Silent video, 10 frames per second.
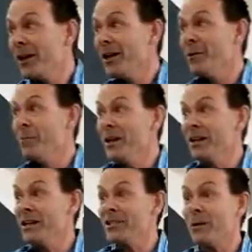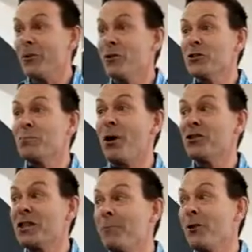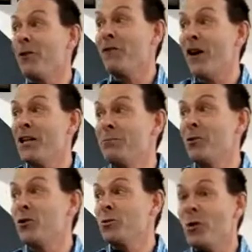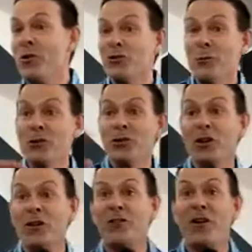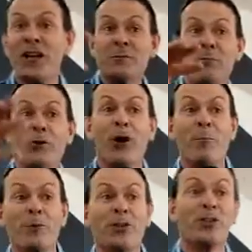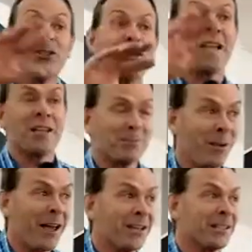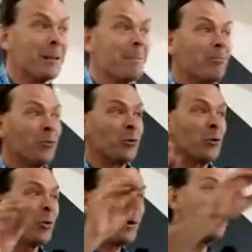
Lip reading: immediately someone else posts something on Facebook as well. There's almost like a Facebook competition takes place between one